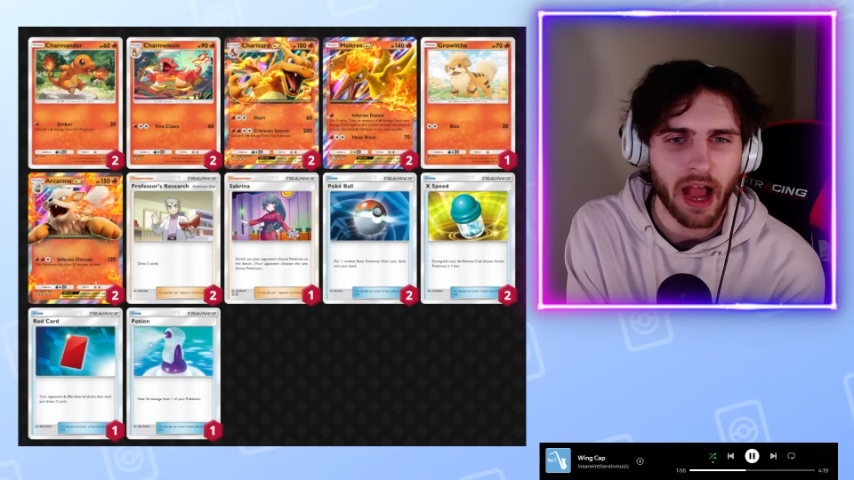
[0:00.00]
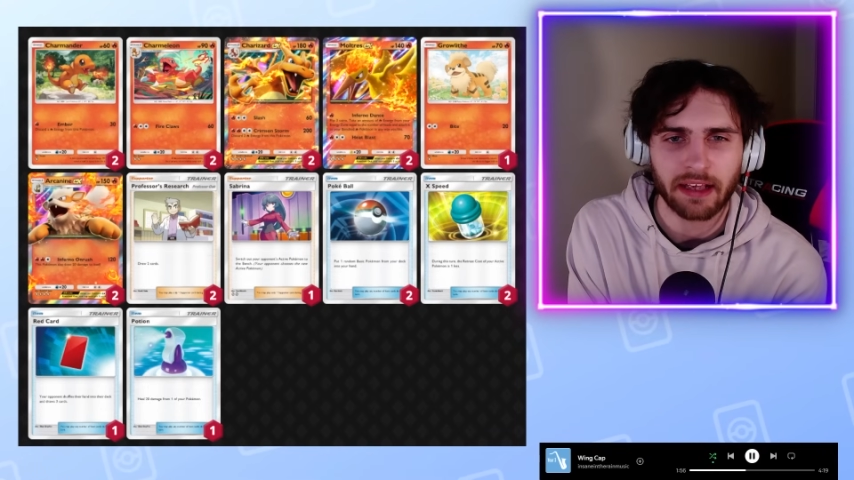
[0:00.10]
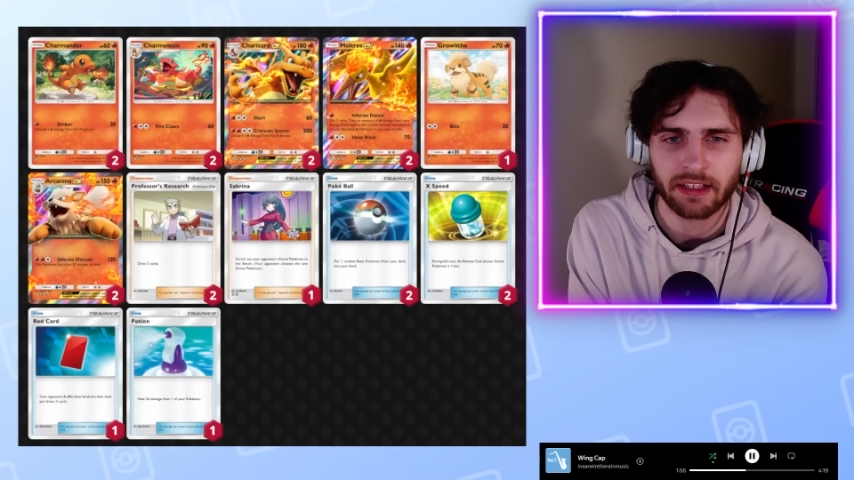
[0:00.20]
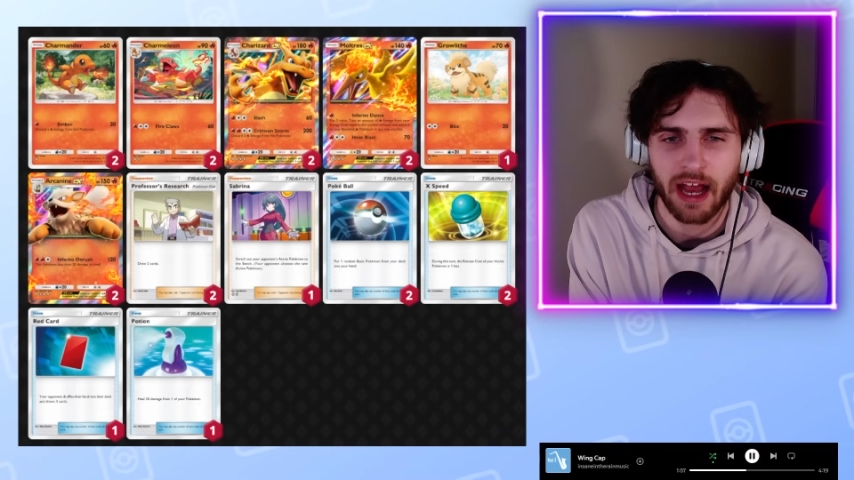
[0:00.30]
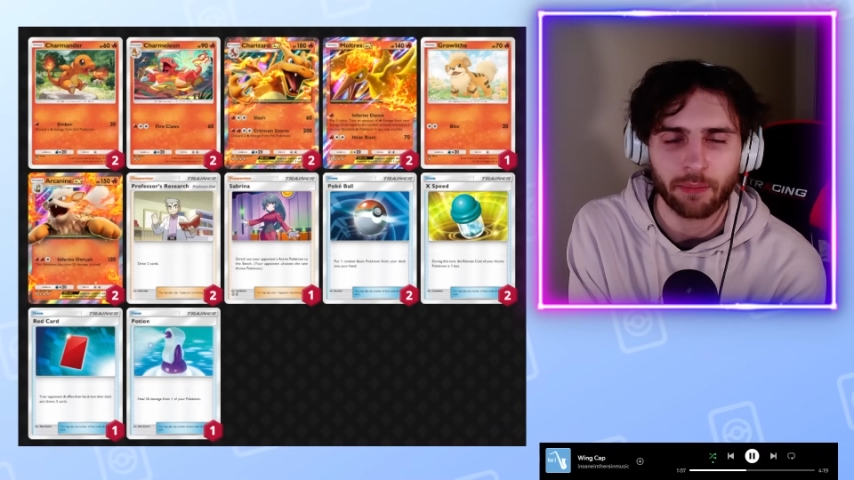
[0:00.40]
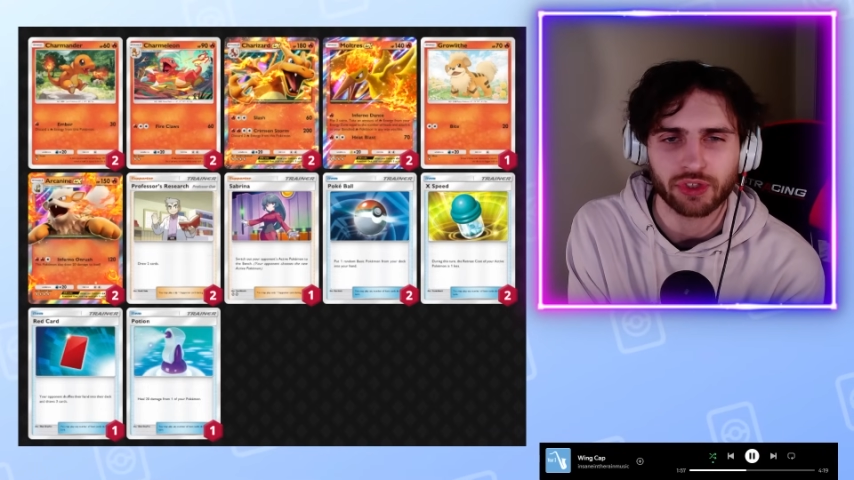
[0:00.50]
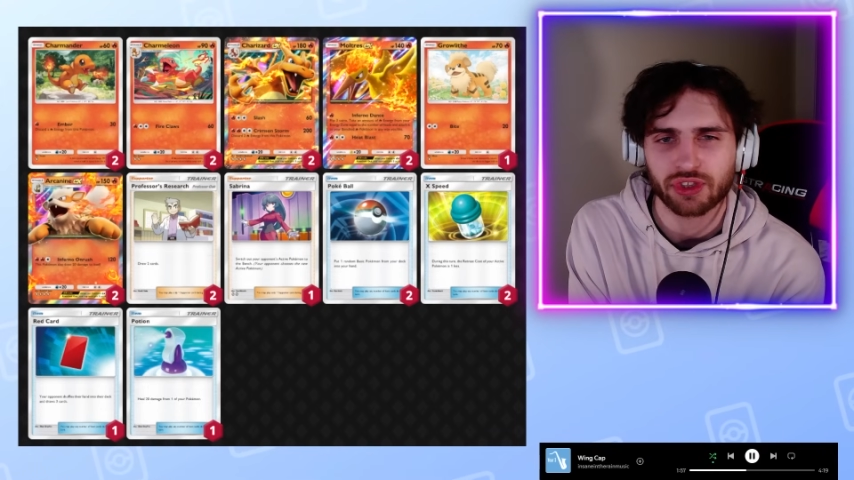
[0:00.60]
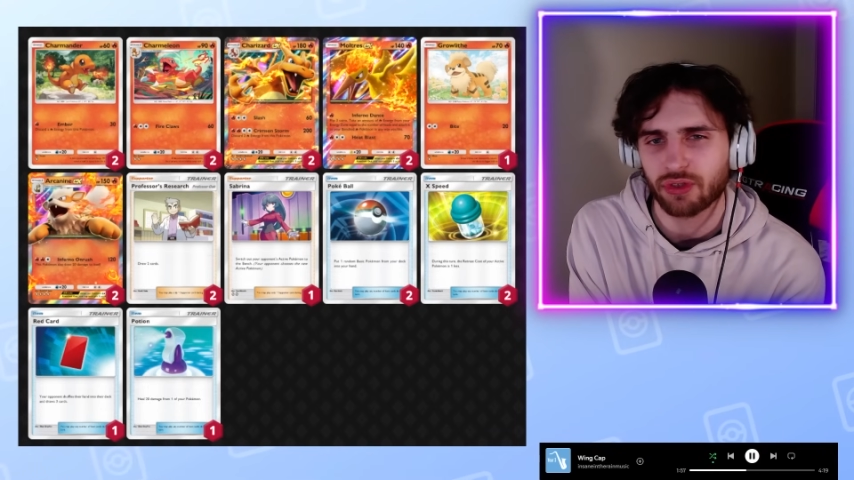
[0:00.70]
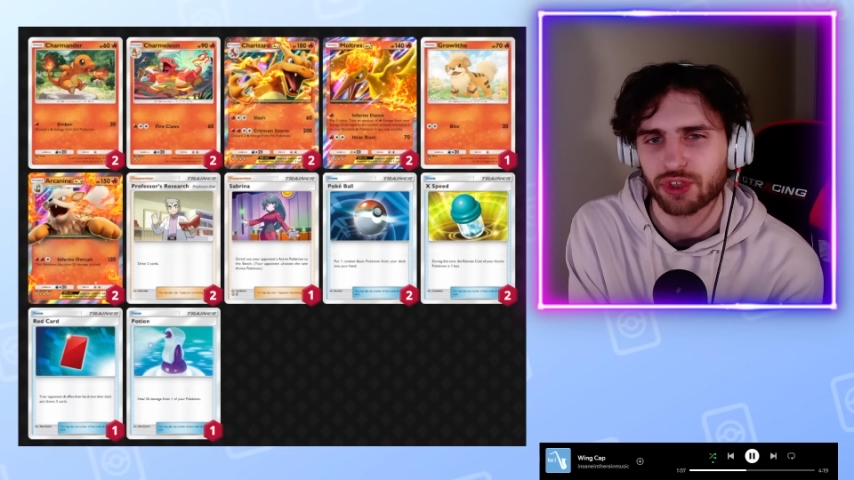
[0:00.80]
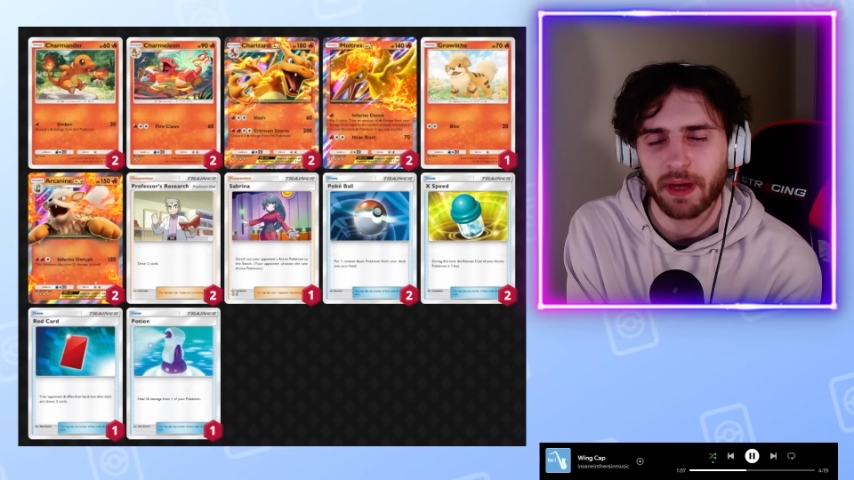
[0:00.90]
I would
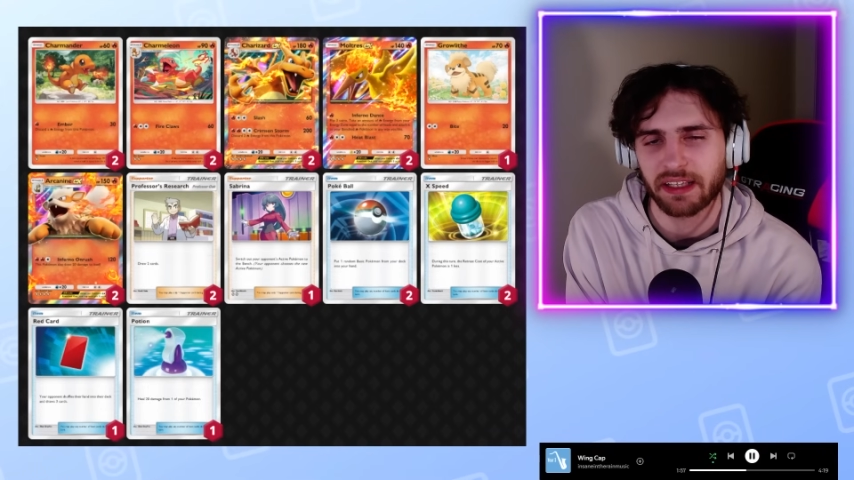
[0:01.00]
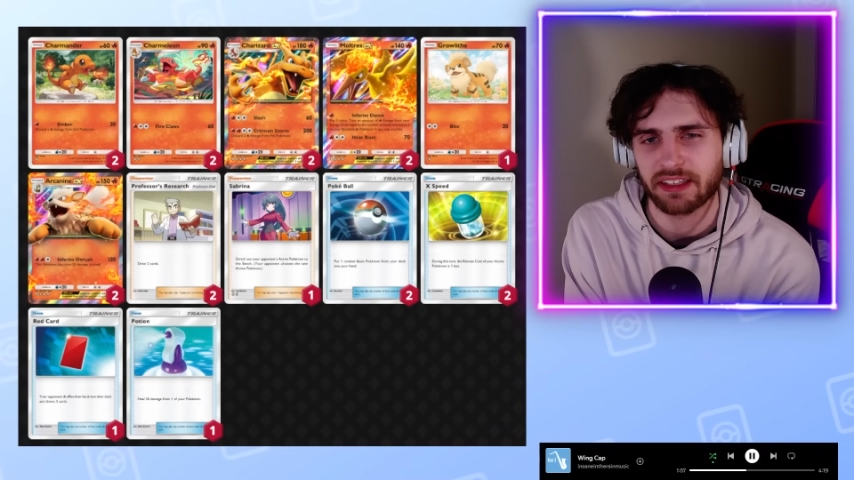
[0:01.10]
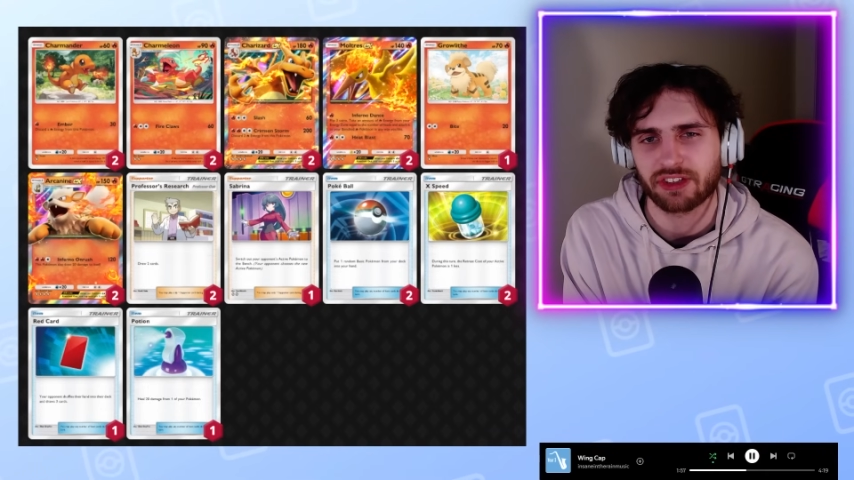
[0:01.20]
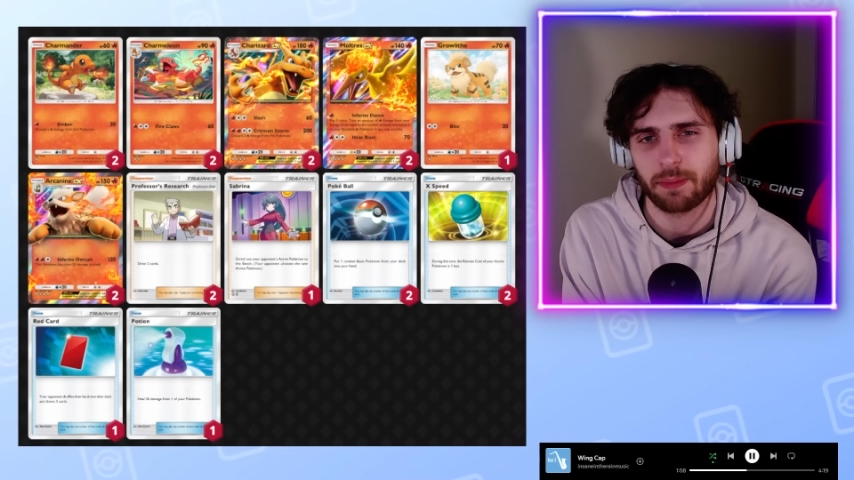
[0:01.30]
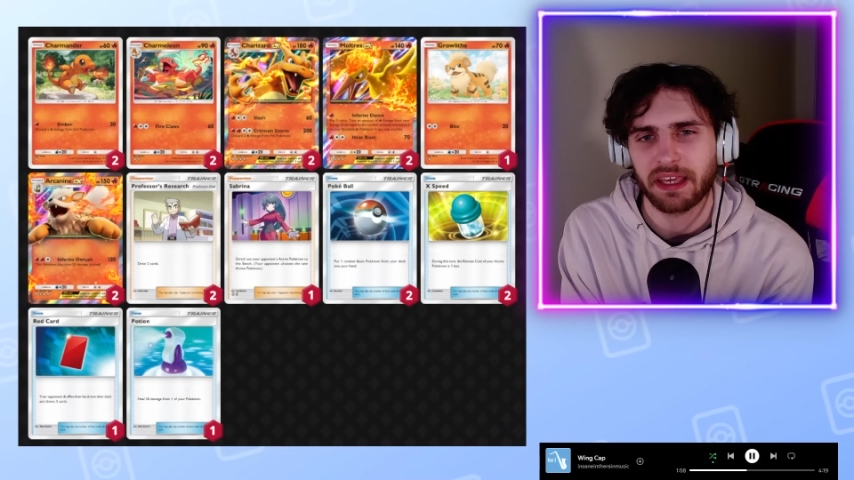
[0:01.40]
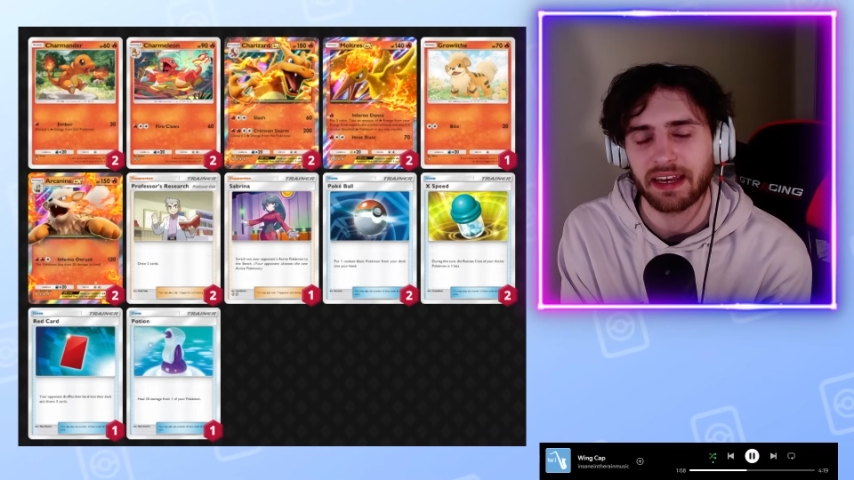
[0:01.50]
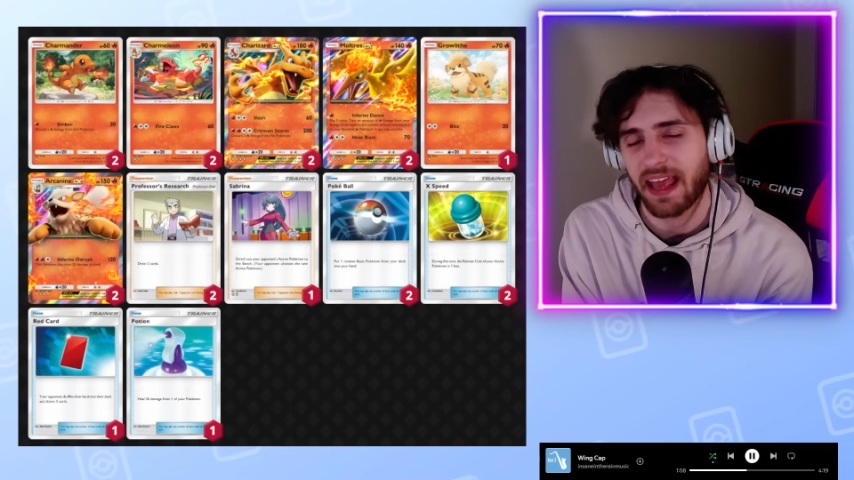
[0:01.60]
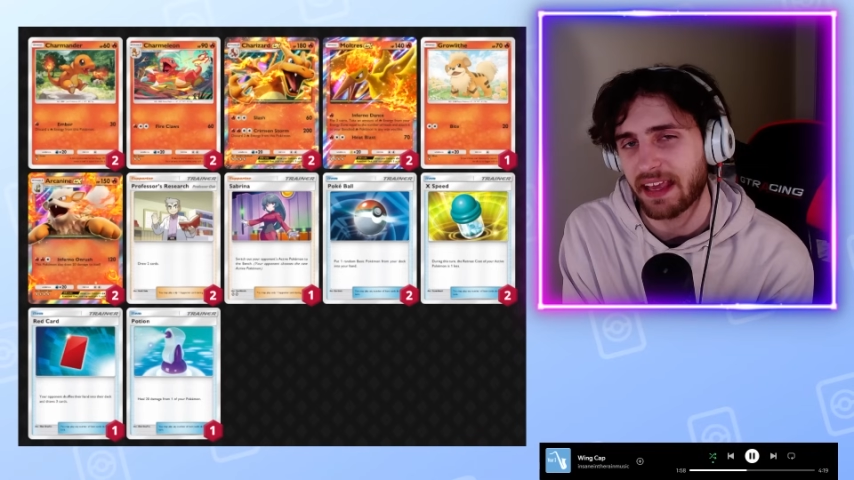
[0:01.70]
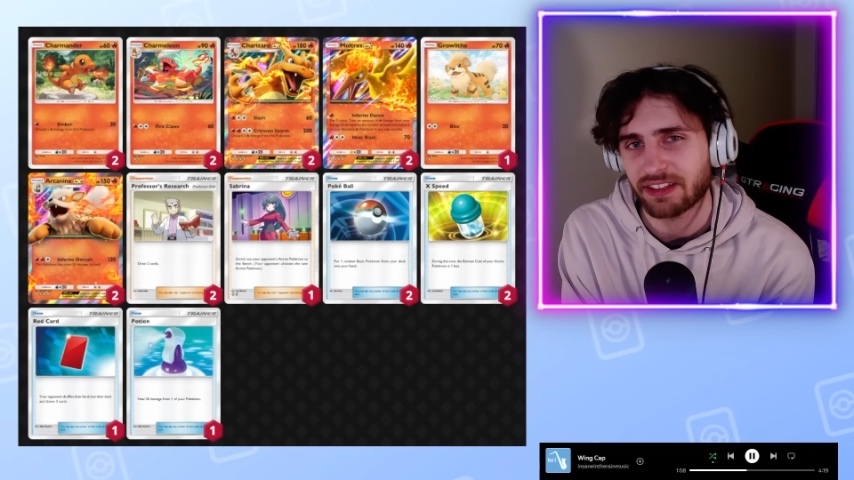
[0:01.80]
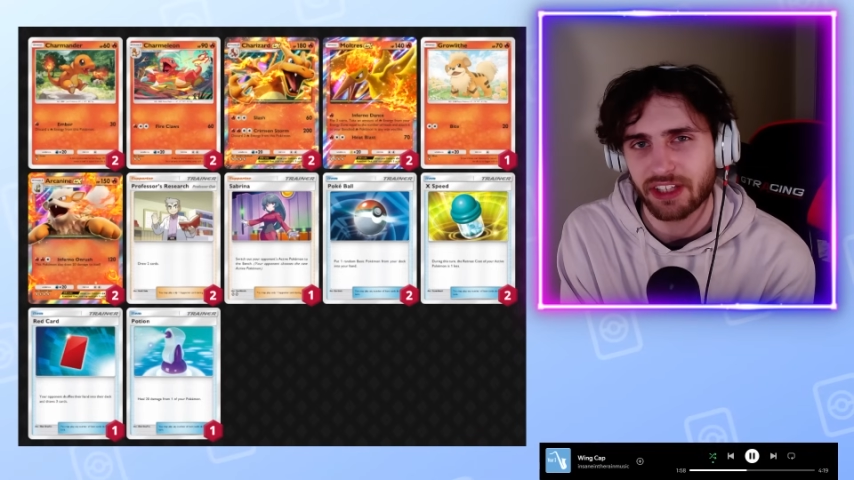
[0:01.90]
still expect it to be an
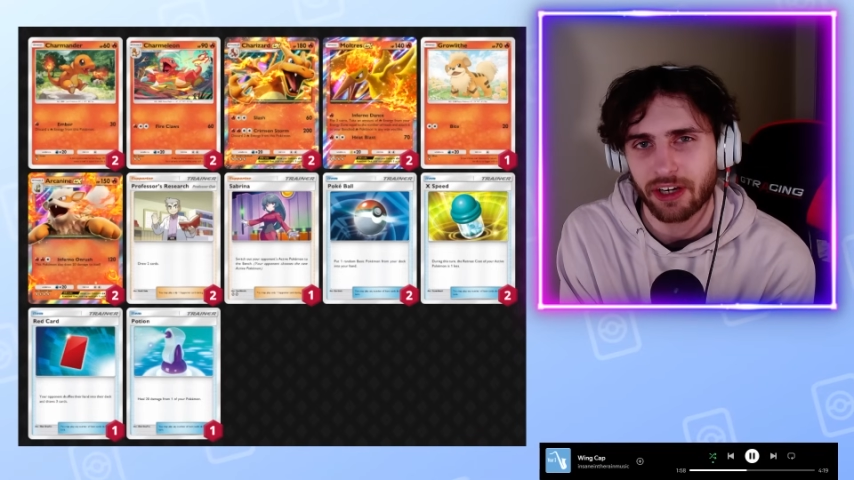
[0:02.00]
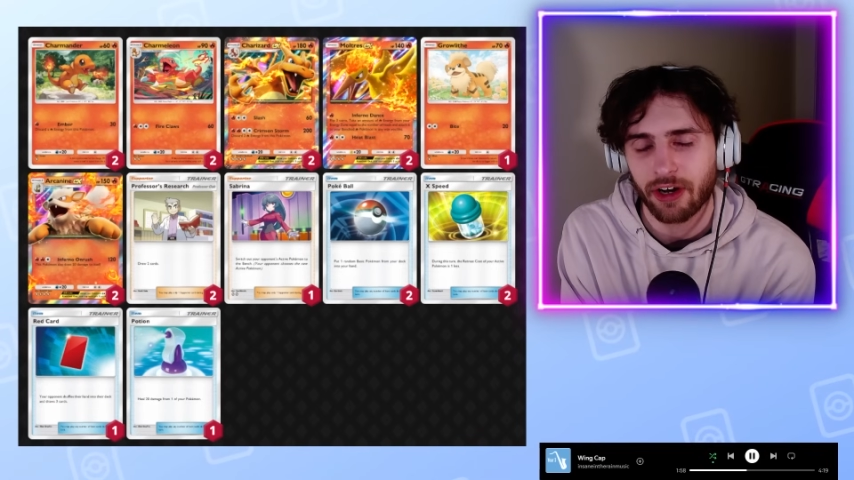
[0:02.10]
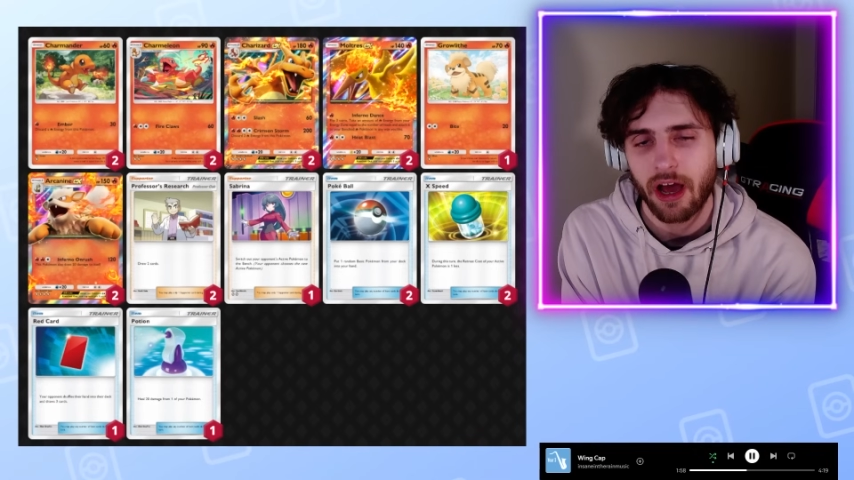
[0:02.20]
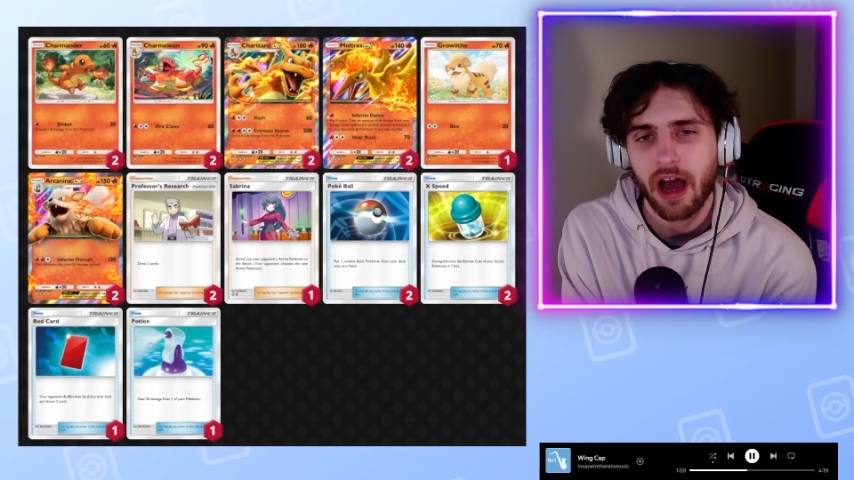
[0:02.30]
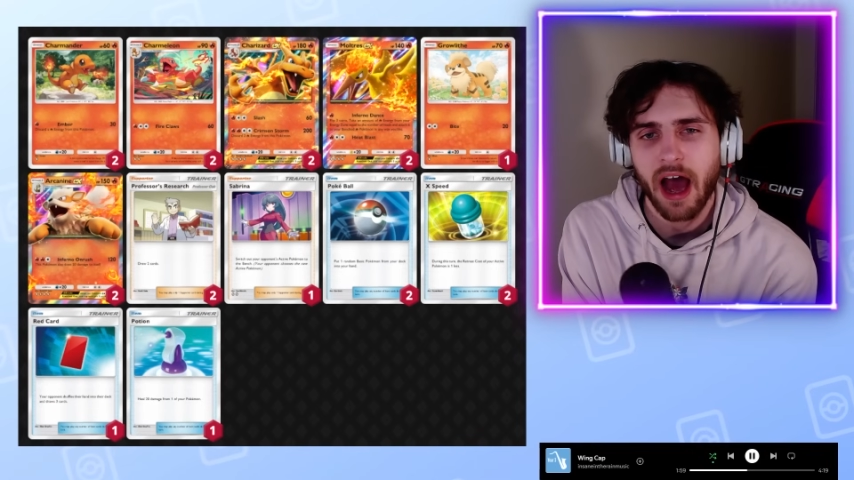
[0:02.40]
A tier.